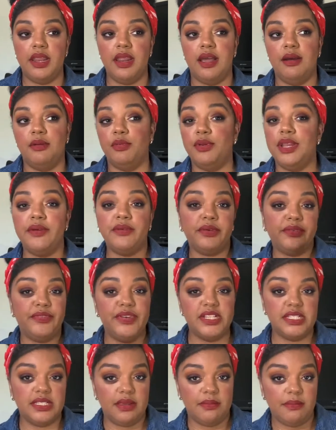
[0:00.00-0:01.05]
Uh, we never
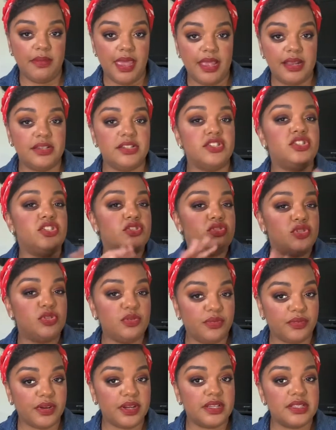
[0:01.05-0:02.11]
officially met, just YouTube
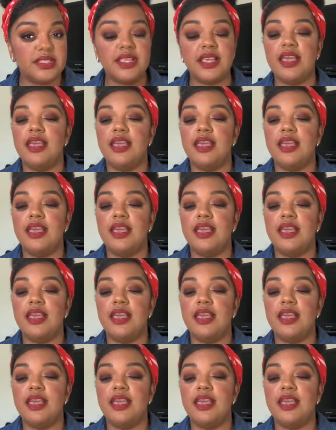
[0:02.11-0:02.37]
friends.